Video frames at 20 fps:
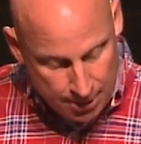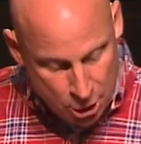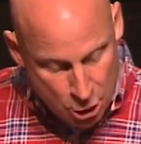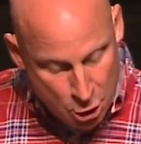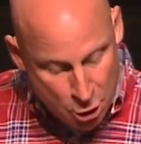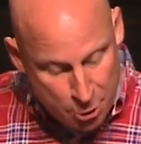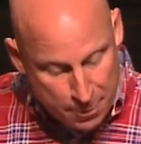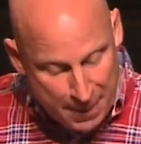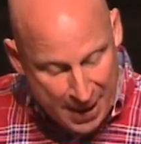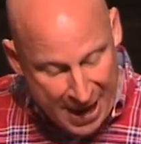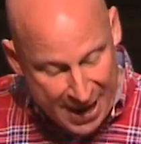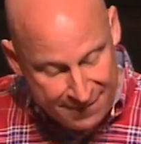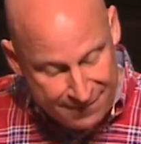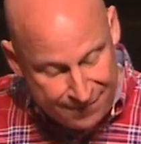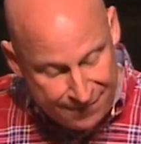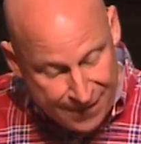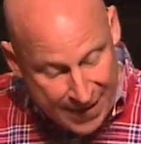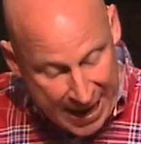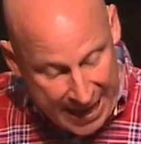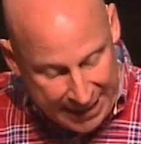Who by
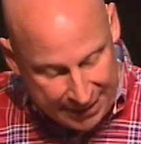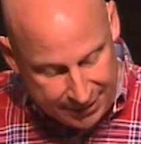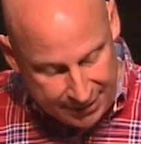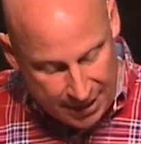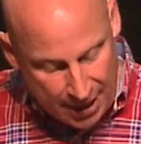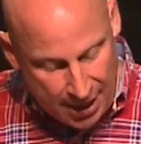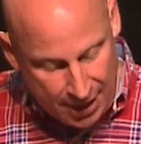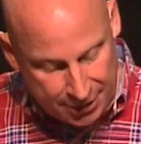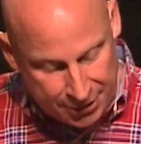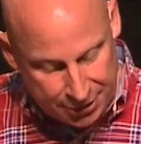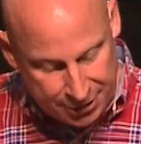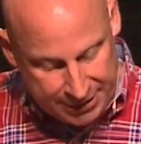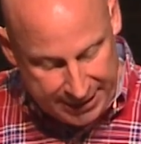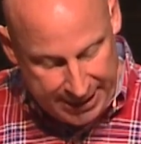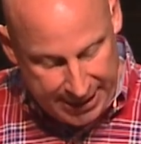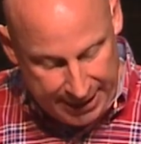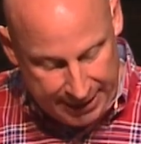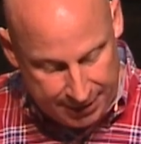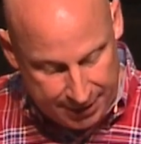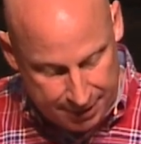faith conquered
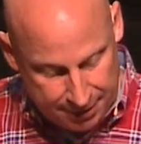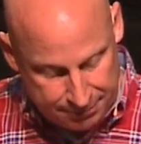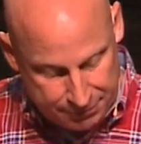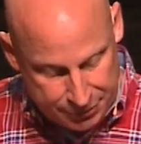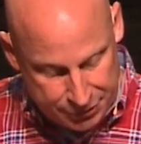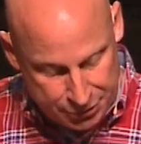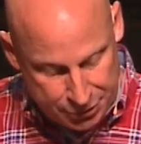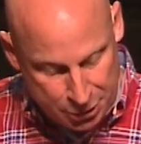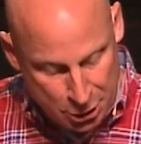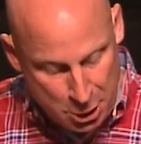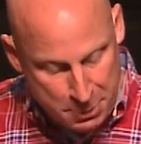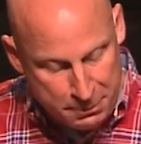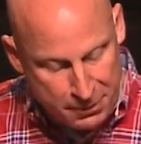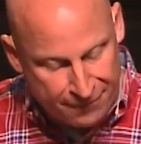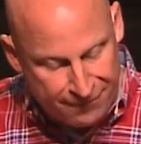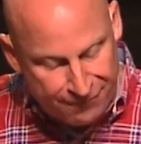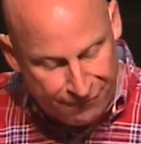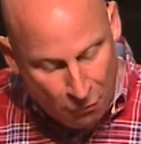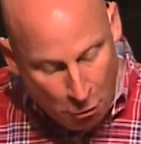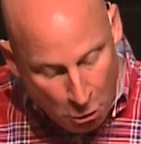kingdoms,
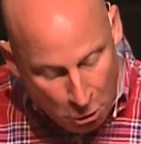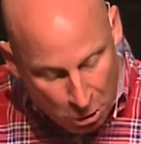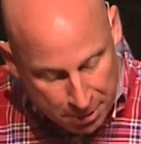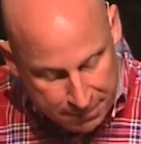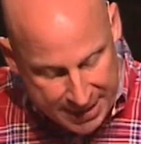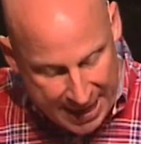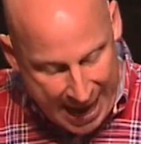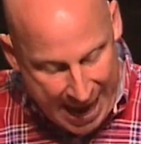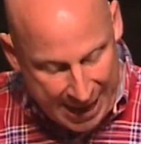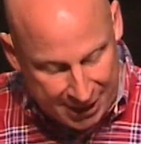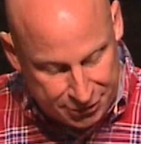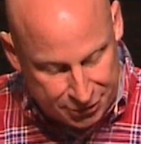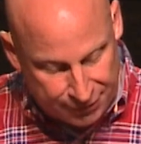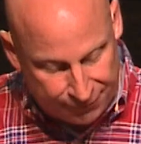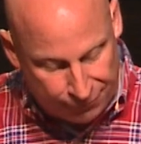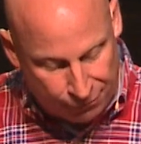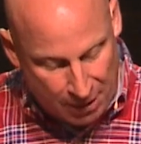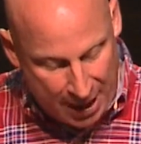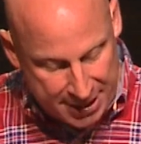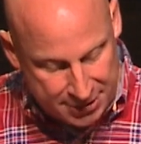performed acts
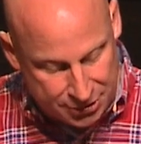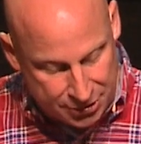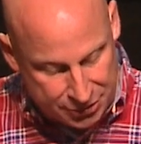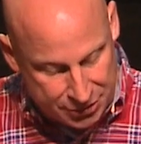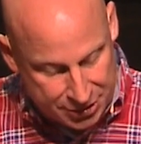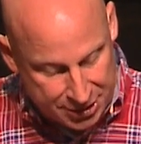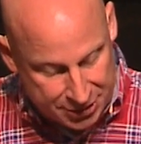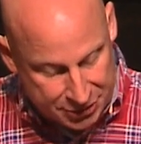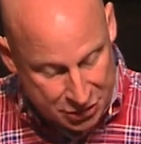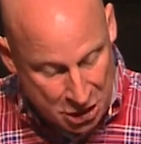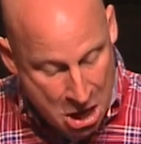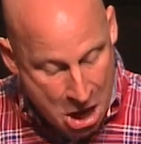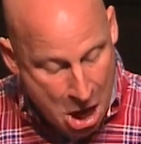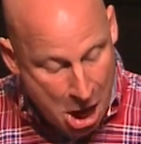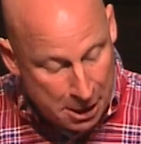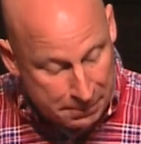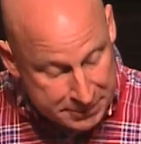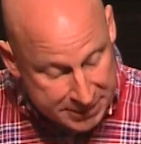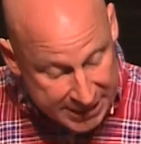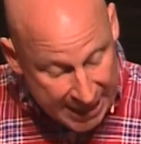of righteousness,
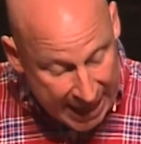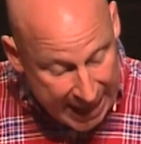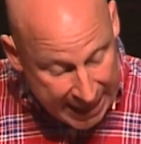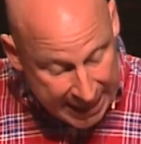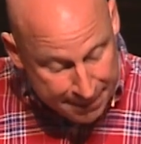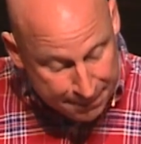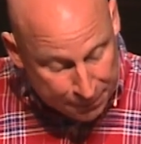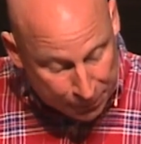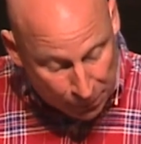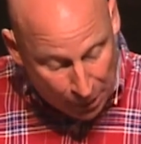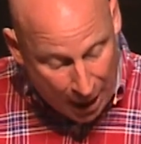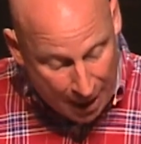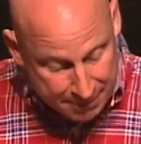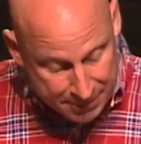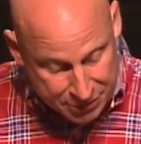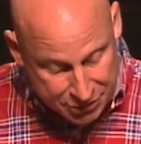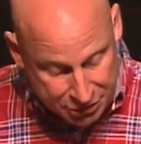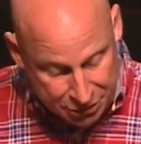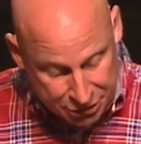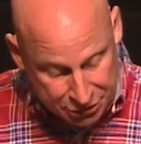obtained
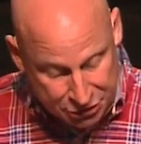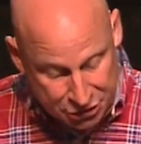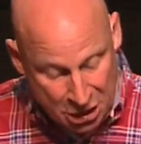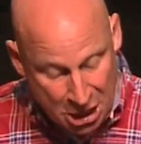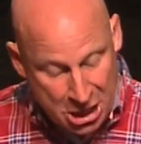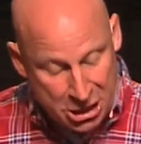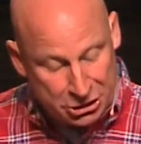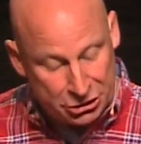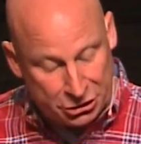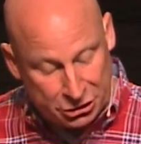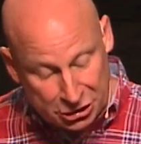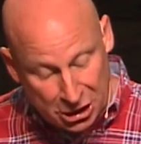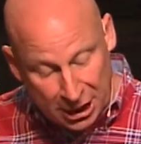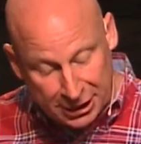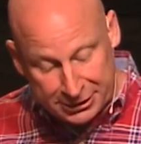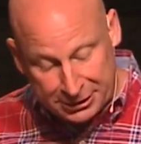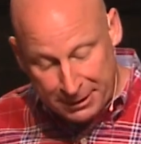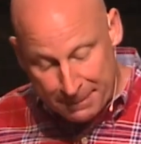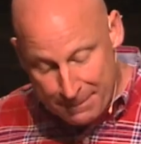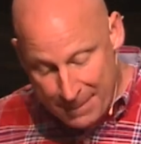promises,
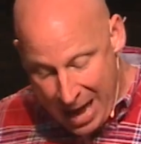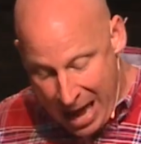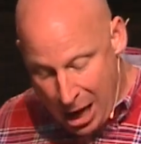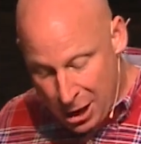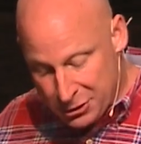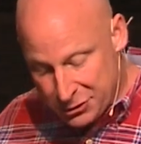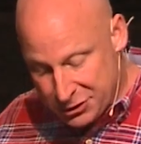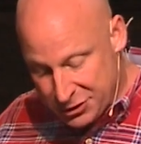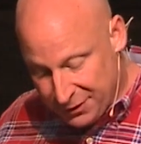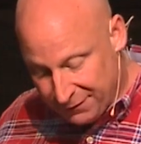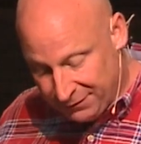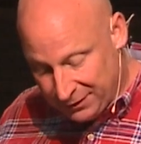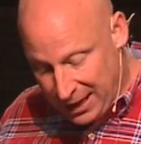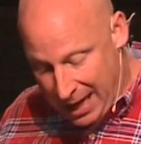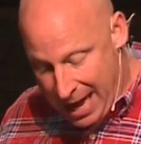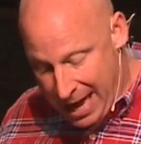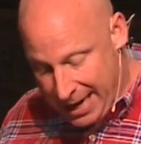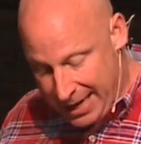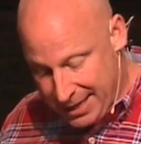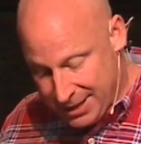shut the mouths of
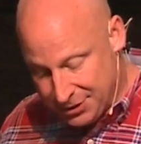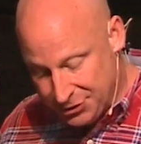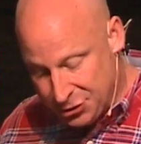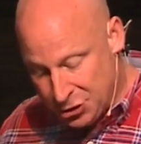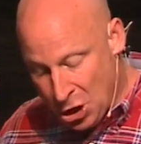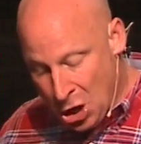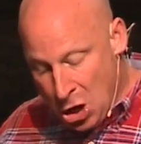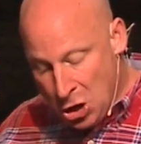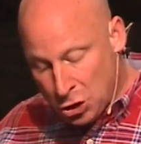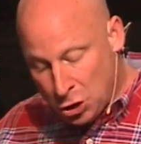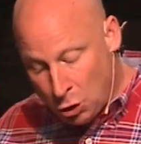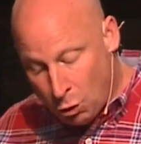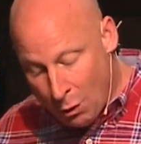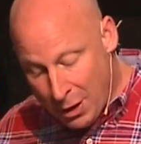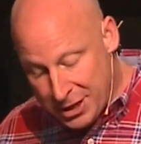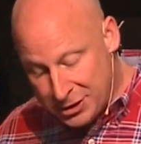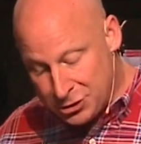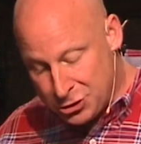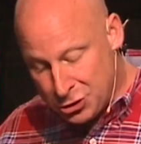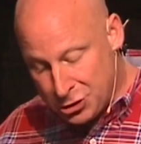lions,
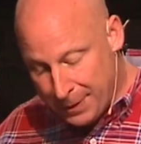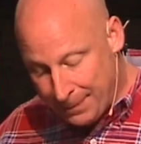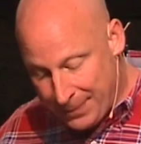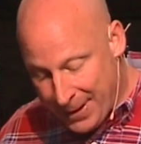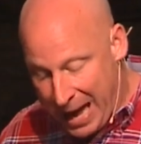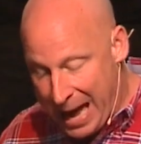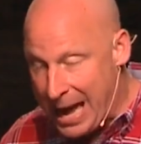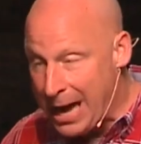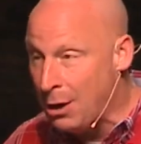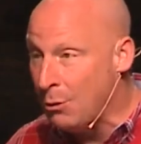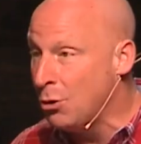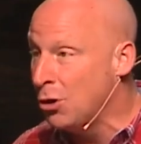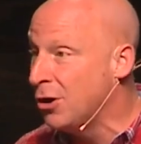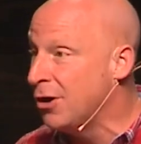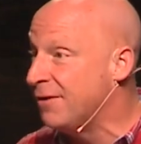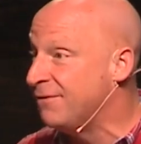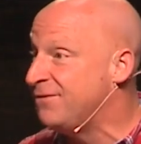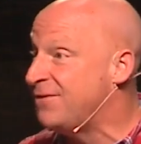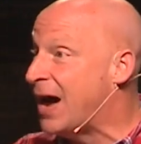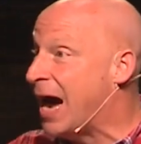quenched the power
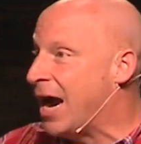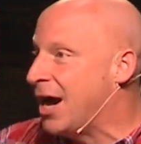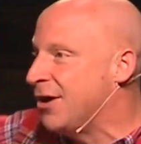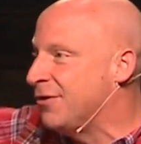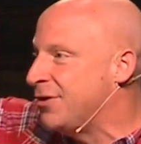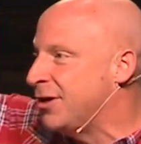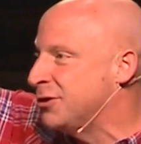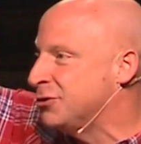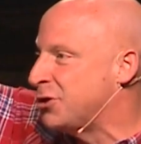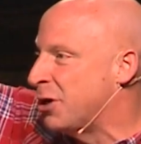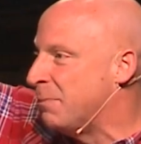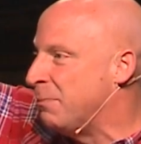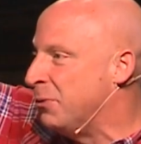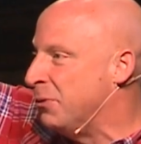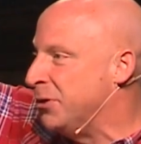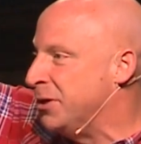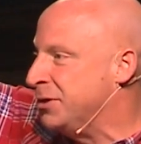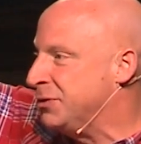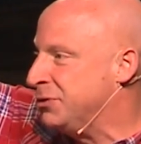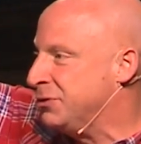of fire. There's our
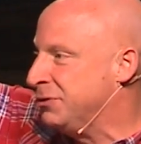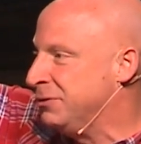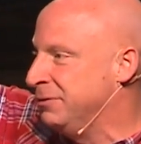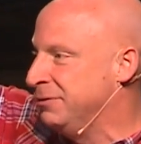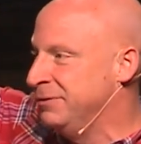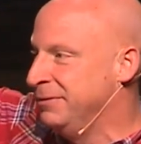boys.